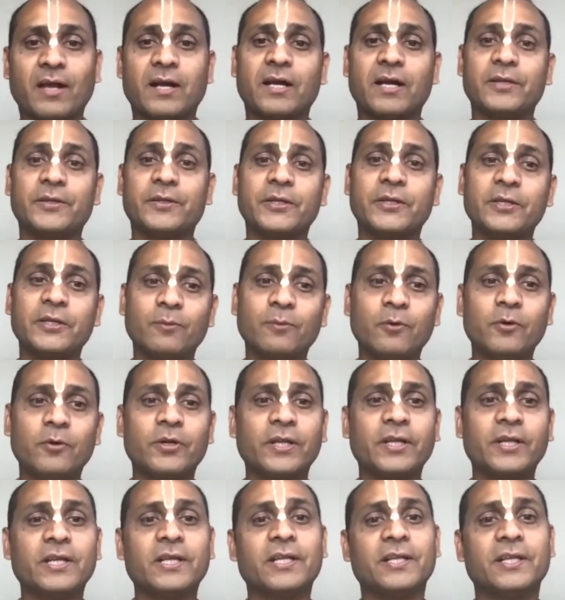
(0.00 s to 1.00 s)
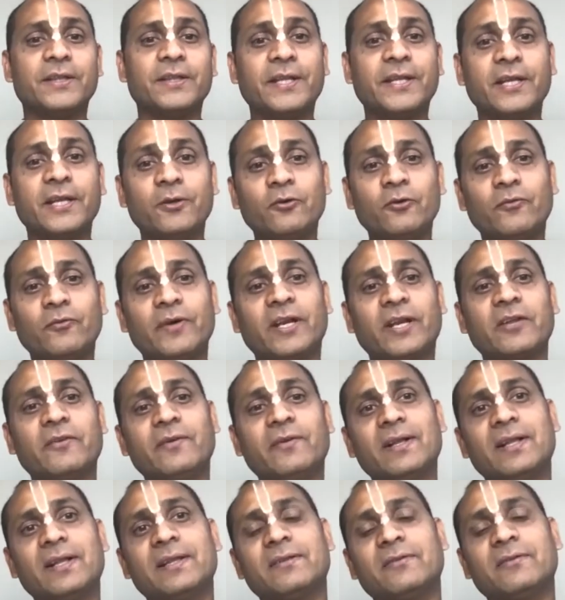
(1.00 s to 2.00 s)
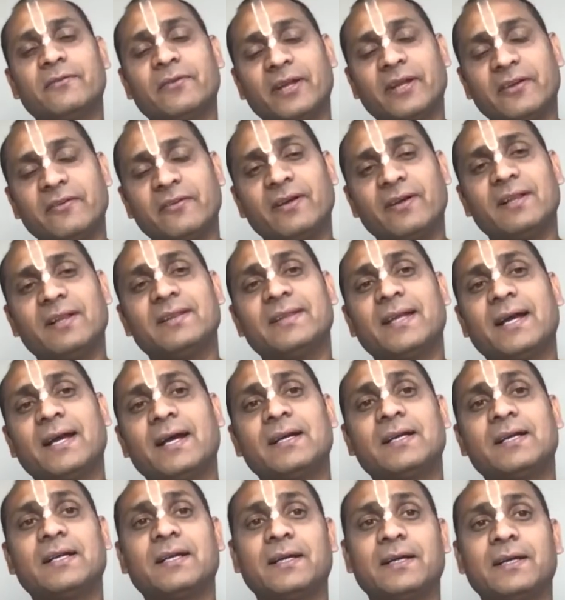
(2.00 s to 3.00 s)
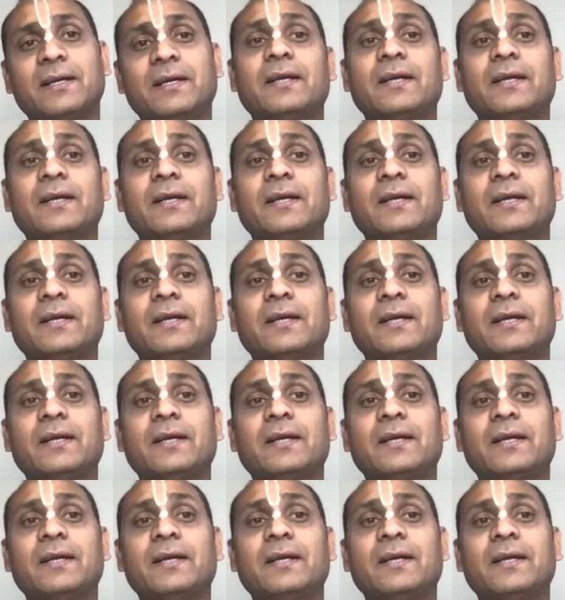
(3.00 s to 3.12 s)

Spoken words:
the devotee, they knew very well that